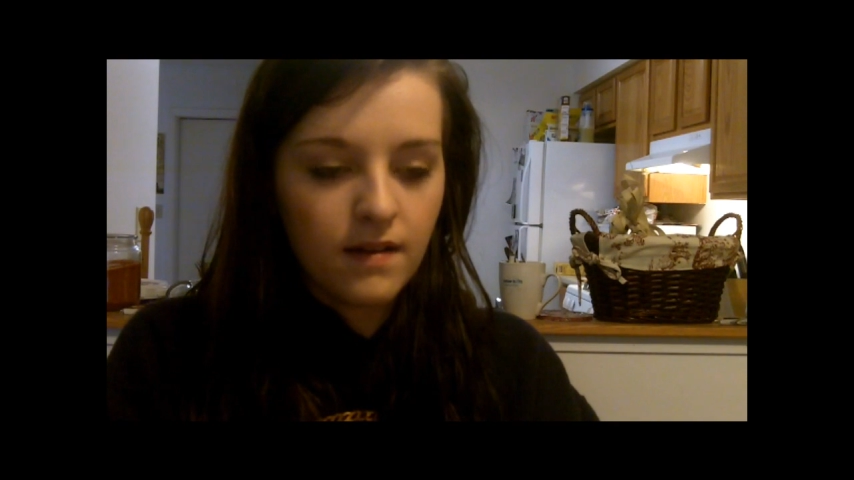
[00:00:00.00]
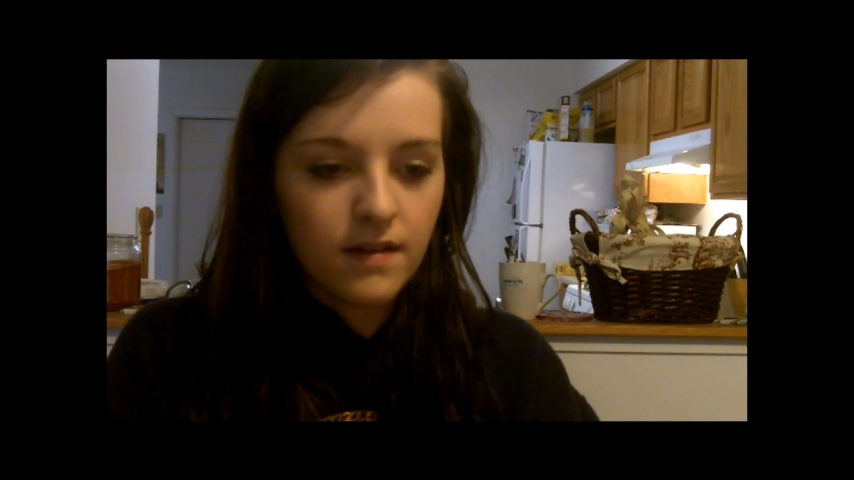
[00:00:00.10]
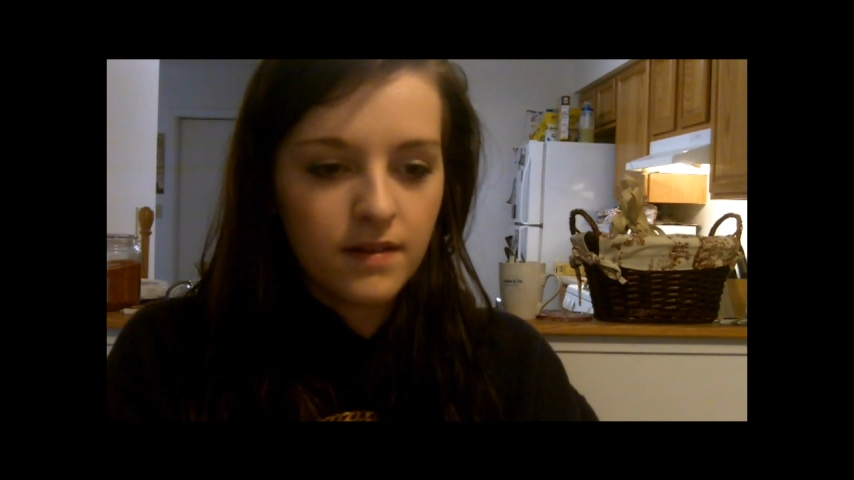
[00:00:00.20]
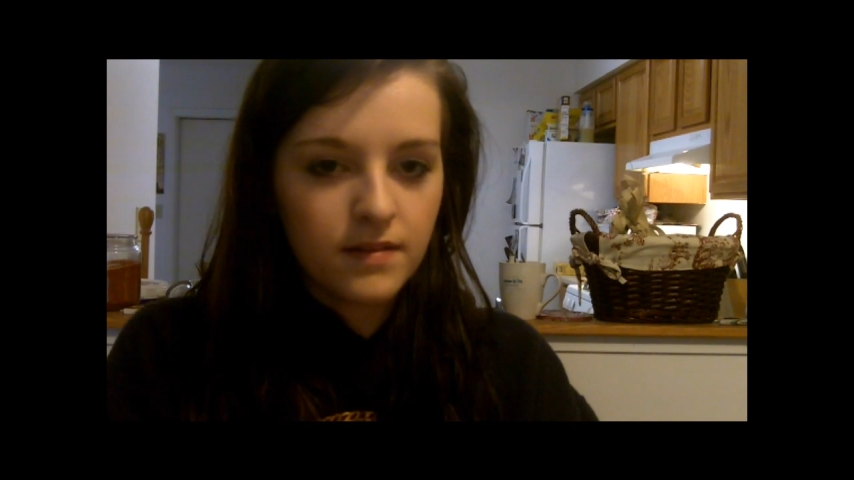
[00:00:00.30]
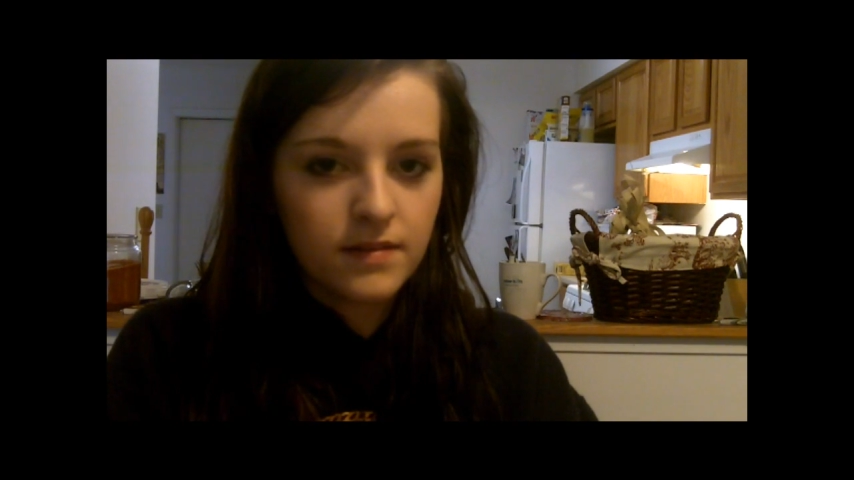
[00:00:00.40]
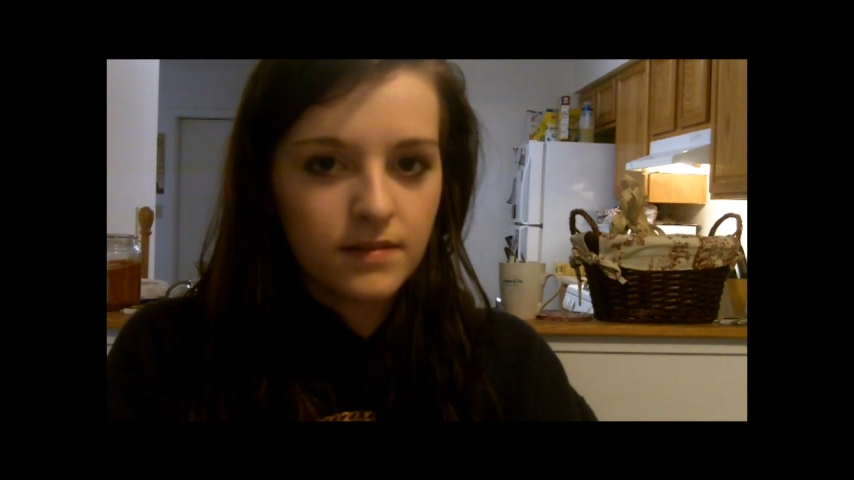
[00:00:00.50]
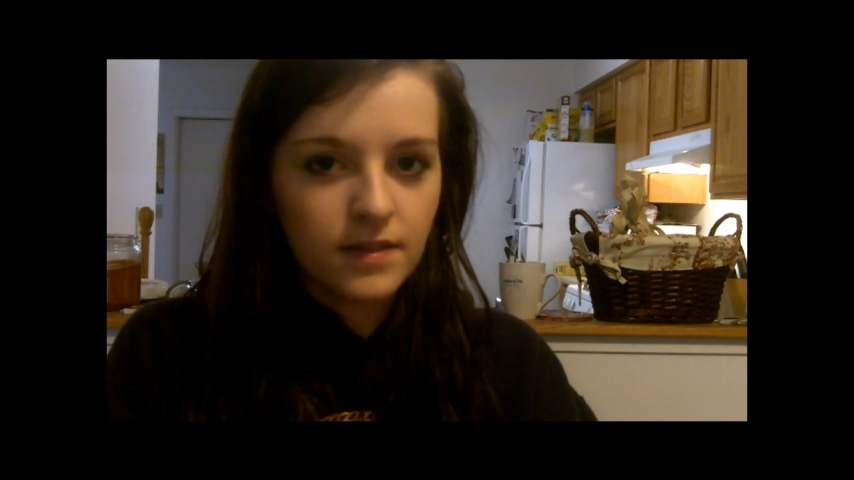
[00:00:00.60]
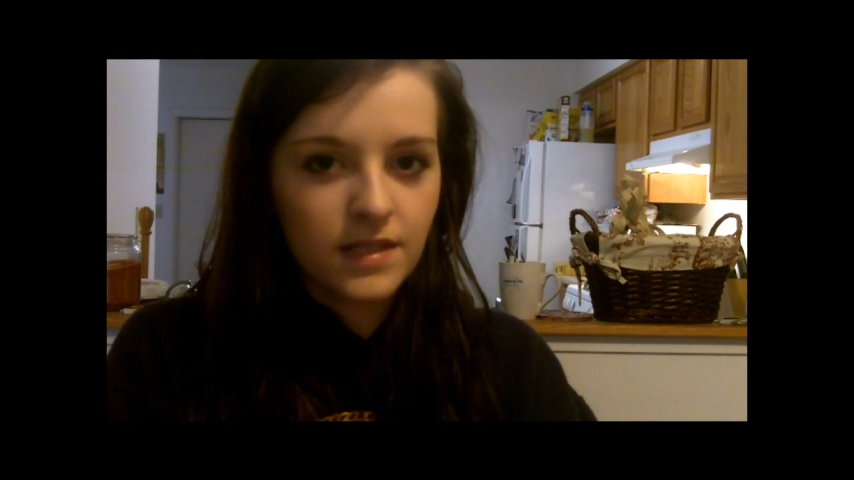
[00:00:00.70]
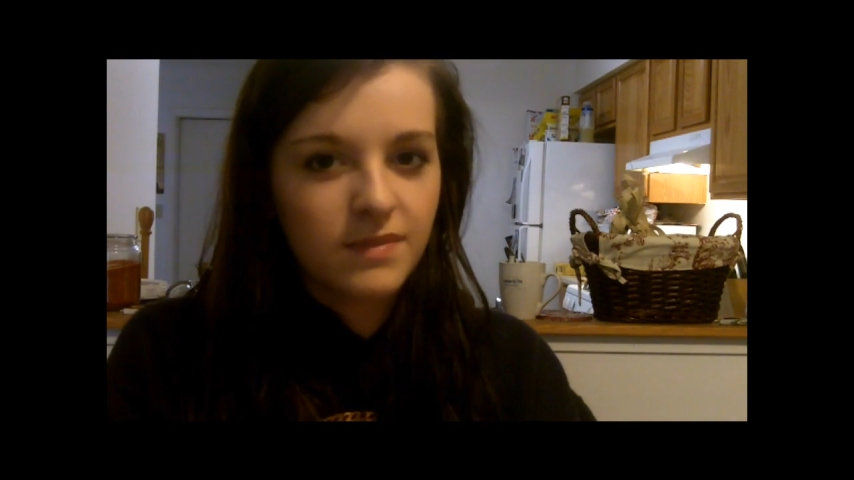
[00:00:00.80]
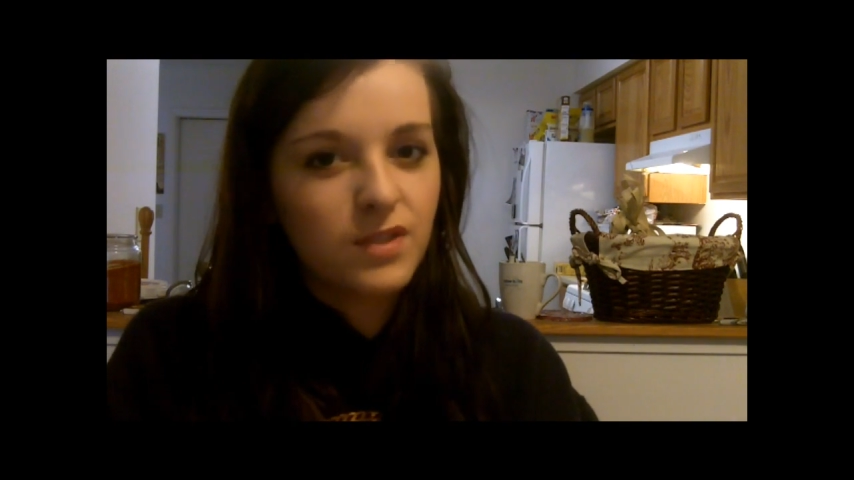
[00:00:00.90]
uh,
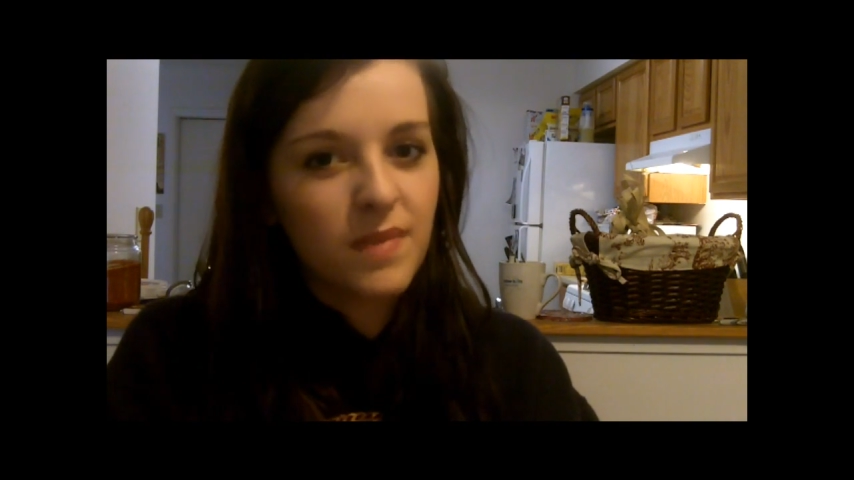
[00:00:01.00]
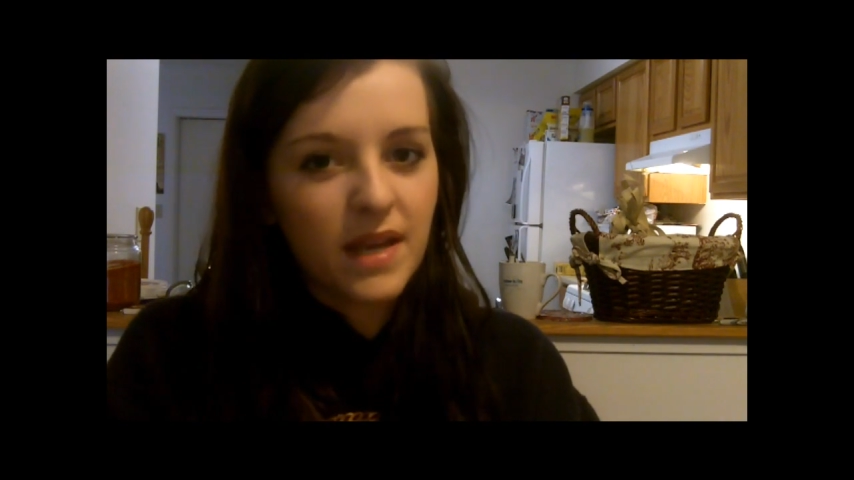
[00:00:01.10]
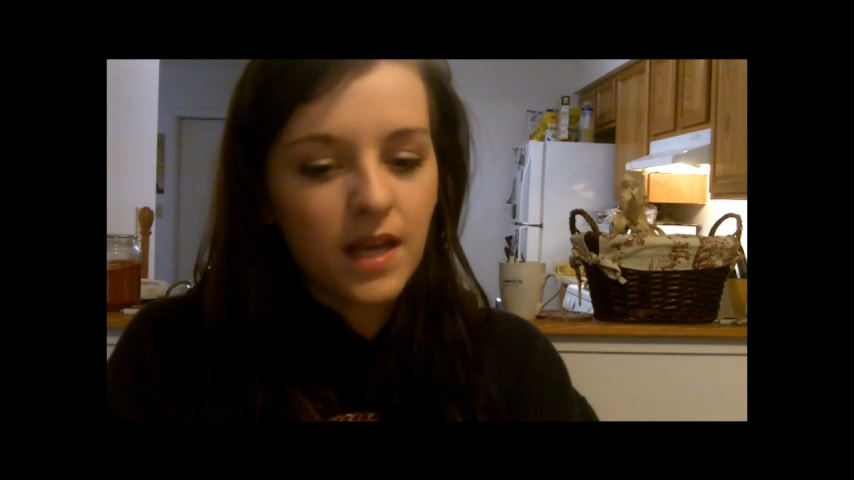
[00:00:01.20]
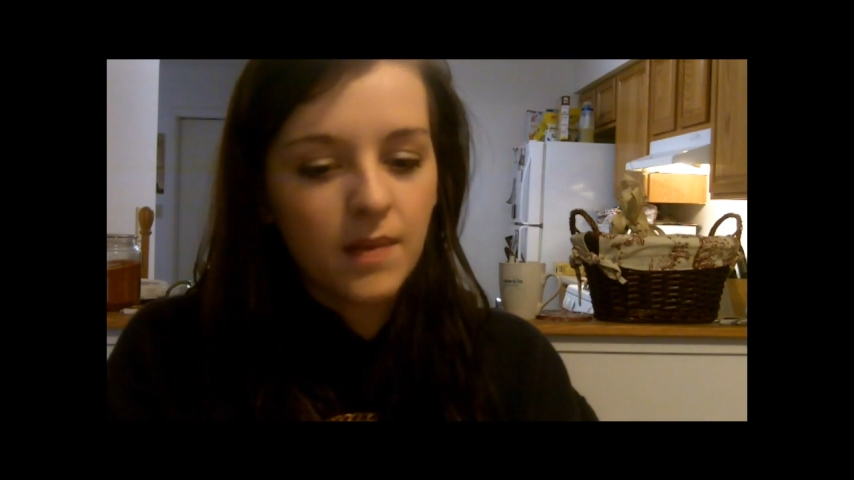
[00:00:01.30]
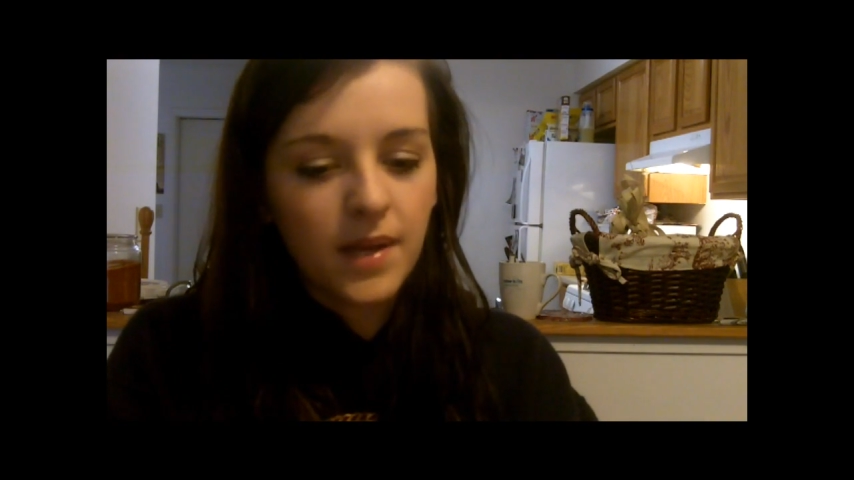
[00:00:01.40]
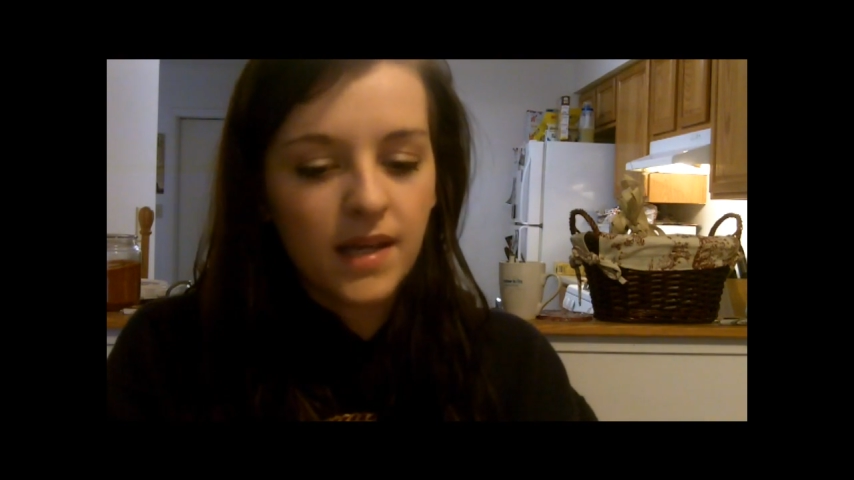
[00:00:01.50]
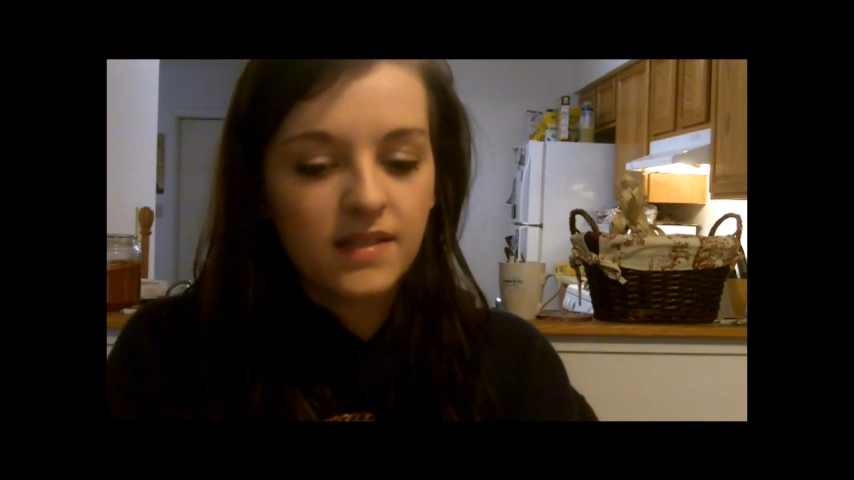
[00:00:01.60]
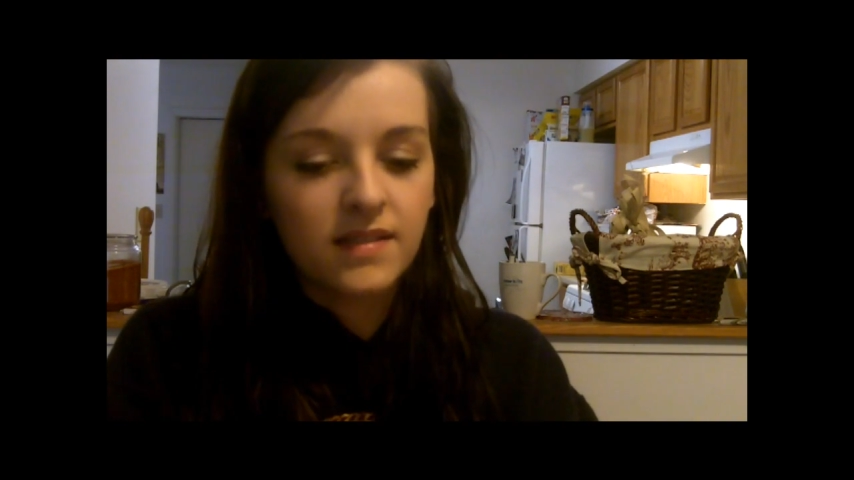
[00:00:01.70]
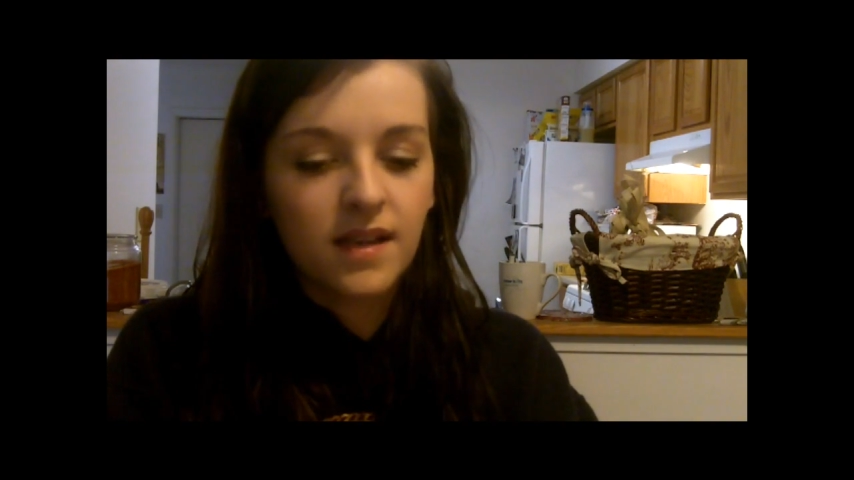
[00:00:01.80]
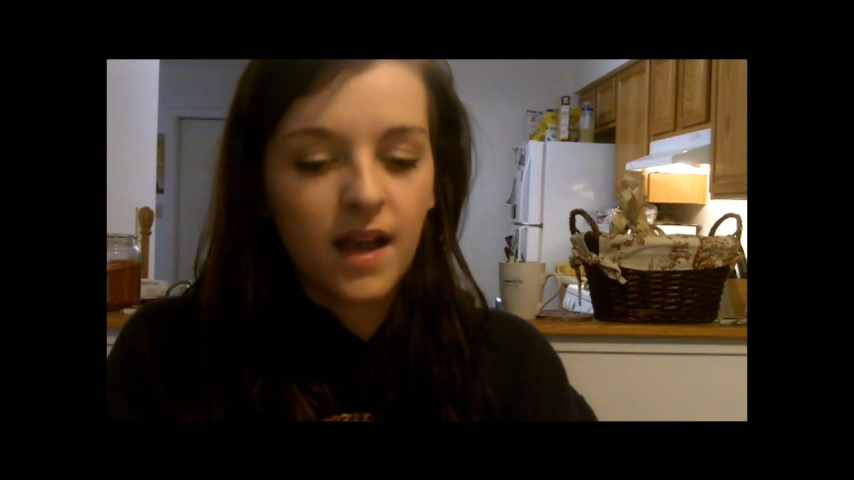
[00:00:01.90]
as much makeup
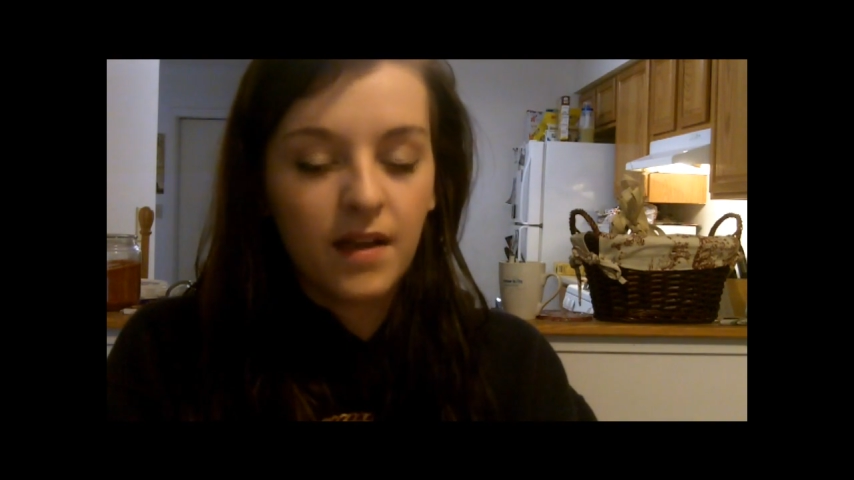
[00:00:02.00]
as